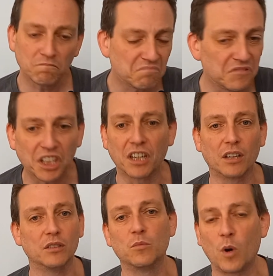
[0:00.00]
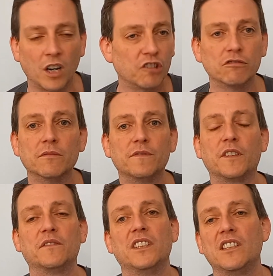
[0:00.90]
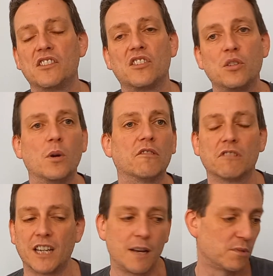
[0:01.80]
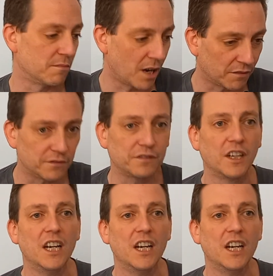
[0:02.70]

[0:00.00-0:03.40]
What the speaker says: 150 to 200 games a month.